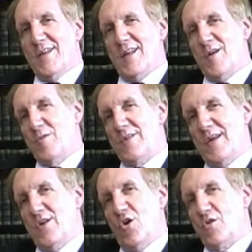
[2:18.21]
then I would
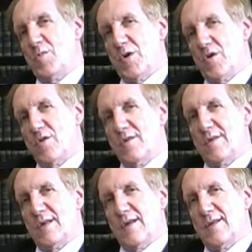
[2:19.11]
say not,
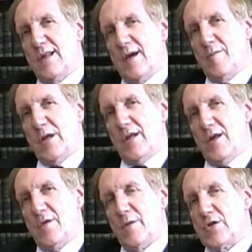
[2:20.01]
because there are
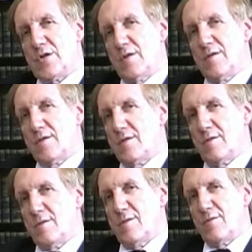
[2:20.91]
many questions,
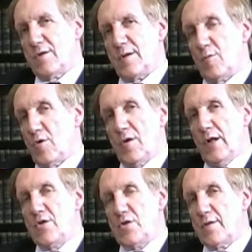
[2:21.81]
for example,
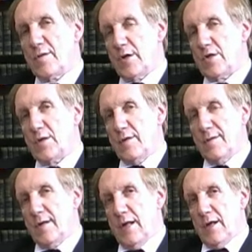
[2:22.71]
religious questions,